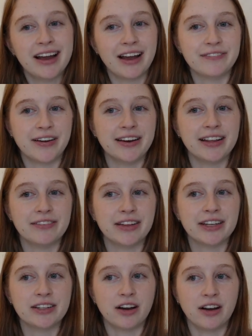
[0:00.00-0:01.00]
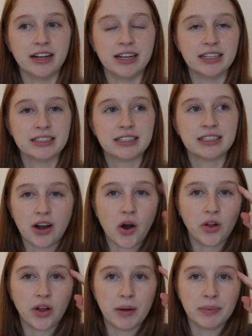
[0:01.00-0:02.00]
I finally have like gotten it
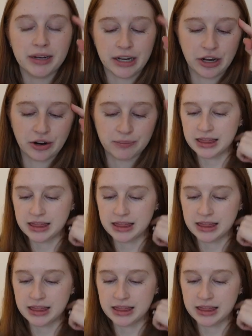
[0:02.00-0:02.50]
all up in here.